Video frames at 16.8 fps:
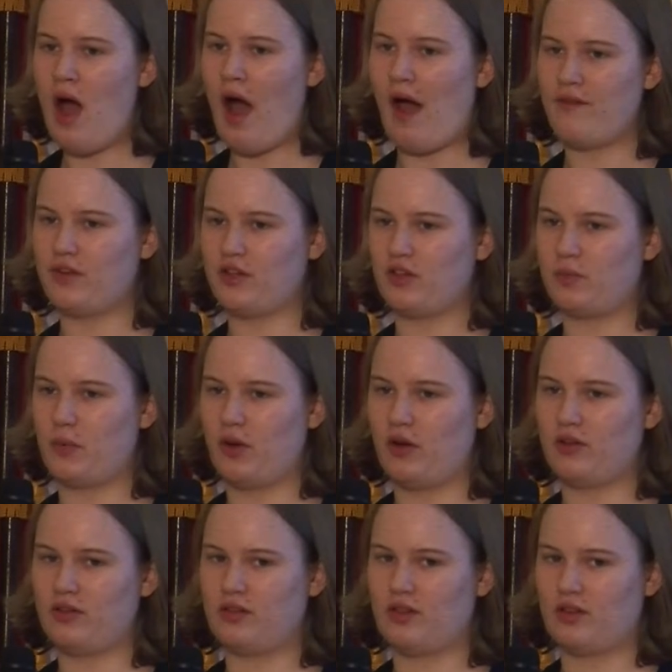I've
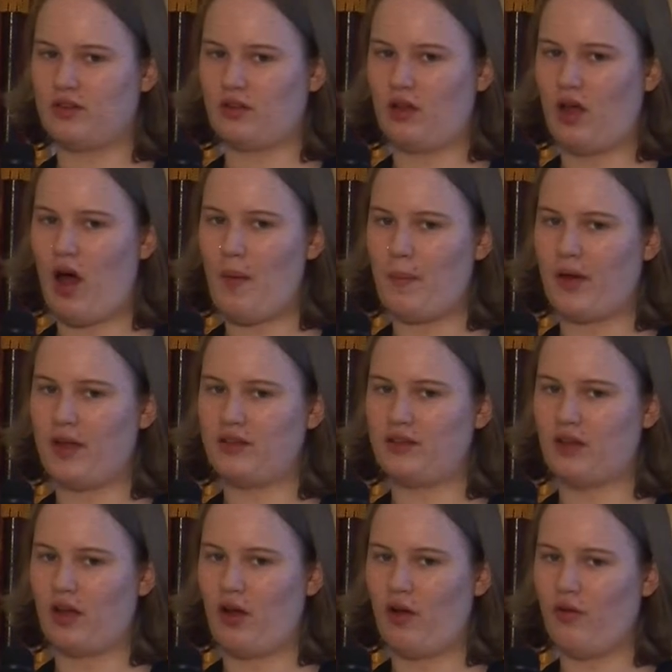experienced this a lot
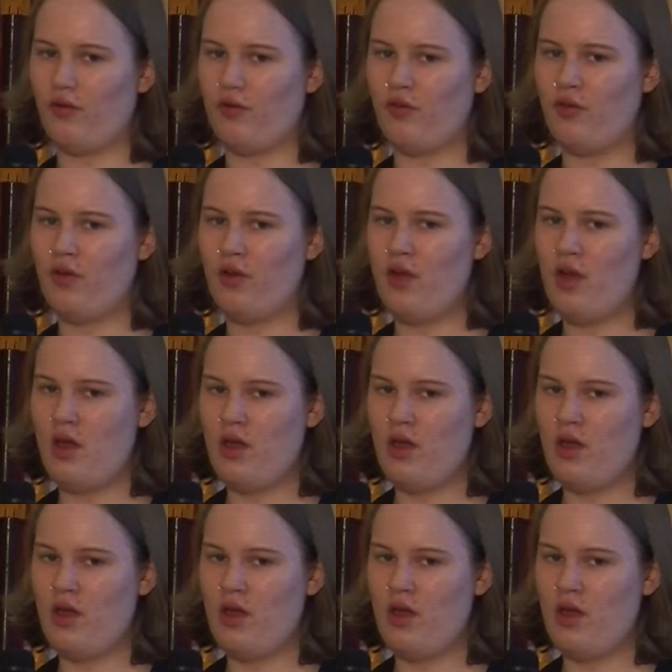myself.